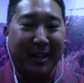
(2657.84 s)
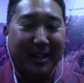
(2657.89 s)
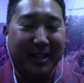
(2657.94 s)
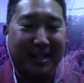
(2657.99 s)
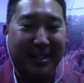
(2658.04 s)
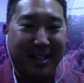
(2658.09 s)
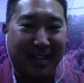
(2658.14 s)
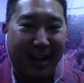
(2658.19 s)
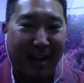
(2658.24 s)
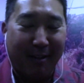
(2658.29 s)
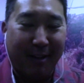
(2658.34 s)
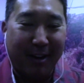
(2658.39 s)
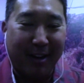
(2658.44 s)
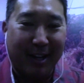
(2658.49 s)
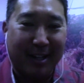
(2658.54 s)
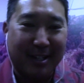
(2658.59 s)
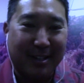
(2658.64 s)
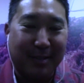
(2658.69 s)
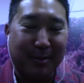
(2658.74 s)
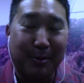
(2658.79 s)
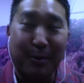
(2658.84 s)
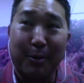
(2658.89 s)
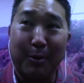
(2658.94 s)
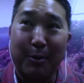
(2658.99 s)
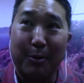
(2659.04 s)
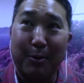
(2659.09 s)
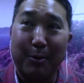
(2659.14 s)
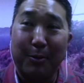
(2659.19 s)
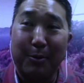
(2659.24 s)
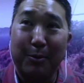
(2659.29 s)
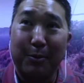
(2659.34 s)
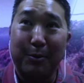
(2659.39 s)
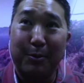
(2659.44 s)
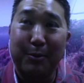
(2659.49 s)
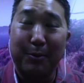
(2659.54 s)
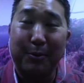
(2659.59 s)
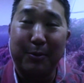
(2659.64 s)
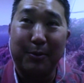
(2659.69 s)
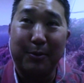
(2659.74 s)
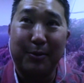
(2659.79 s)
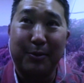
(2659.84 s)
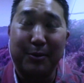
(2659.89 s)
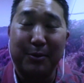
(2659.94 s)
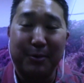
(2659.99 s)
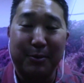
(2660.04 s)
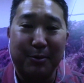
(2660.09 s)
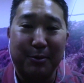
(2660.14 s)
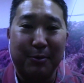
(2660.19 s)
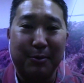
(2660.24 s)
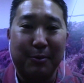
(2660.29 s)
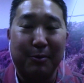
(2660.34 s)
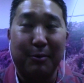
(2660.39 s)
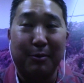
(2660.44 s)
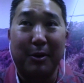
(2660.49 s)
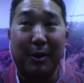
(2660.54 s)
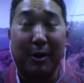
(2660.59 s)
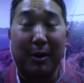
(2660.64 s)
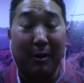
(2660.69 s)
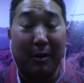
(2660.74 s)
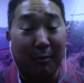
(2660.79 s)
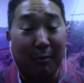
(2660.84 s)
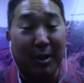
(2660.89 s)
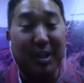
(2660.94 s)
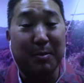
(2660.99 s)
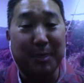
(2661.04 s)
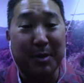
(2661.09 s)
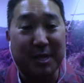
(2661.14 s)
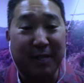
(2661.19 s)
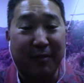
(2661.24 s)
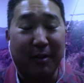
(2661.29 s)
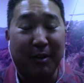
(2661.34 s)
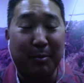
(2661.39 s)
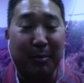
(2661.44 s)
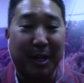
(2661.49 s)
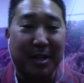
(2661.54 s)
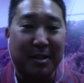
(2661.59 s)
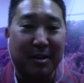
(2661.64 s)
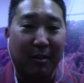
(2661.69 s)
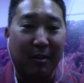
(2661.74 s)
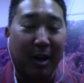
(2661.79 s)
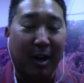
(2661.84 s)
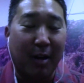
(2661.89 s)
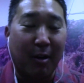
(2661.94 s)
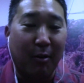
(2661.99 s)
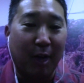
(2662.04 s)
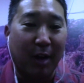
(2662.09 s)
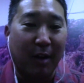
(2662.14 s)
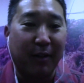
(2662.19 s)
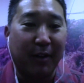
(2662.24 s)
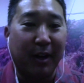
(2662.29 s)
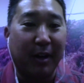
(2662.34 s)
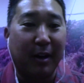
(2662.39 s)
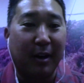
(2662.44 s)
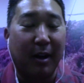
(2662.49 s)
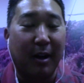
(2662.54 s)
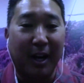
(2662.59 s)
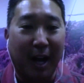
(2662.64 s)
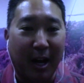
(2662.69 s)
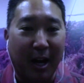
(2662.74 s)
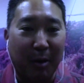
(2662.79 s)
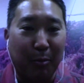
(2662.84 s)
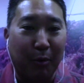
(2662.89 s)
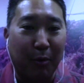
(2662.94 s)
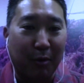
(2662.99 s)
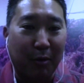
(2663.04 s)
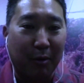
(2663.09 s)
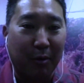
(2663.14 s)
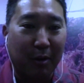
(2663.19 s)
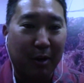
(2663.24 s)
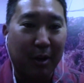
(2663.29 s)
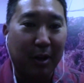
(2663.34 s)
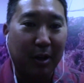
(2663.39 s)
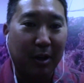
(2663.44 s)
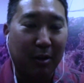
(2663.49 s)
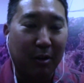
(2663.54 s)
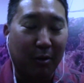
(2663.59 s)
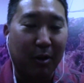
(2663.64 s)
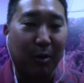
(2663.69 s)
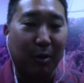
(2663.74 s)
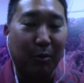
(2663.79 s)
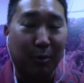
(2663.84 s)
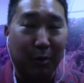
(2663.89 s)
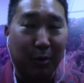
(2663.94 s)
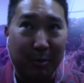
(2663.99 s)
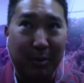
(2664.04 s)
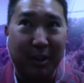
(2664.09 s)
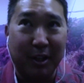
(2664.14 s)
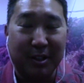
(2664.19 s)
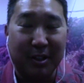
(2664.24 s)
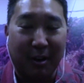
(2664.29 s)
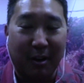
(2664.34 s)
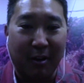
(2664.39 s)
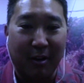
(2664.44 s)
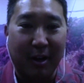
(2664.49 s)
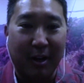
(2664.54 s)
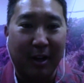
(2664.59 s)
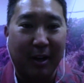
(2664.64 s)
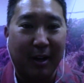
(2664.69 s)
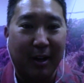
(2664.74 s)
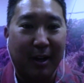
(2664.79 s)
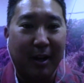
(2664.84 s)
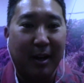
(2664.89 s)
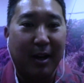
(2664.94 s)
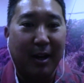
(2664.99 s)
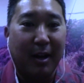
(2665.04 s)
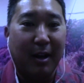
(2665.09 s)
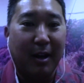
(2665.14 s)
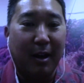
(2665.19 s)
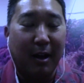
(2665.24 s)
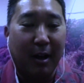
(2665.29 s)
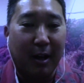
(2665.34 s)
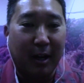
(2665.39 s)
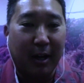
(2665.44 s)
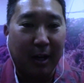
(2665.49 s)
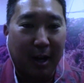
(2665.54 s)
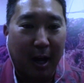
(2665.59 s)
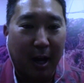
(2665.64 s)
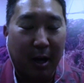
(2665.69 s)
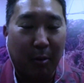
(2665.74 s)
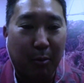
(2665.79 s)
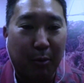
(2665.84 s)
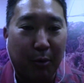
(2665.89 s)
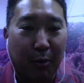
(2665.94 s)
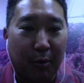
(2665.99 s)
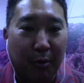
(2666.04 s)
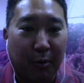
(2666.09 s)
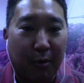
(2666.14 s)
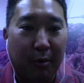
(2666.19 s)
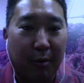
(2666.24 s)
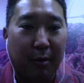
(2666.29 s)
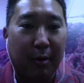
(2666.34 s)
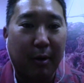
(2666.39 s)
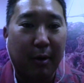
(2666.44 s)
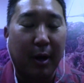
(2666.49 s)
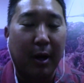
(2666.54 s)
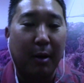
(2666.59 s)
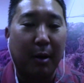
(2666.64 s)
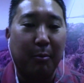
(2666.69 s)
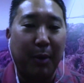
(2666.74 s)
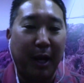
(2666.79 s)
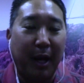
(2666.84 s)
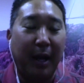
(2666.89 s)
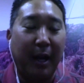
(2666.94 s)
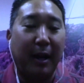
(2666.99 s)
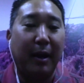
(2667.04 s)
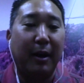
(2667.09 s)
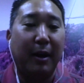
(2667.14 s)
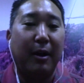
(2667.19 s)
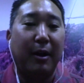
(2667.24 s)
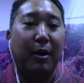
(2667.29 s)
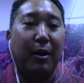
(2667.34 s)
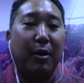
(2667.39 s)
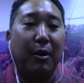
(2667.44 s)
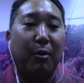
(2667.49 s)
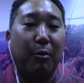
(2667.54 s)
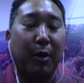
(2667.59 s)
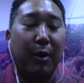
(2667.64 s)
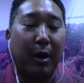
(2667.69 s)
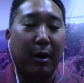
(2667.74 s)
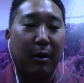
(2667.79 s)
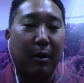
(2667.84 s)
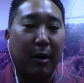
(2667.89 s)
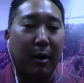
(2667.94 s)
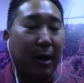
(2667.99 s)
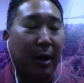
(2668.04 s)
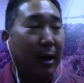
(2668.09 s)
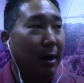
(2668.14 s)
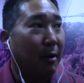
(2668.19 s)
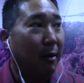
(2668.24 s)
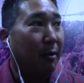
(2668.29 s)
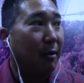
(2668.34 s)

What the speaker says: is allowing us to go to one specific place on Kaho'olawe in Kanapo, Keone Uli Beach, in Kanapo Bay, where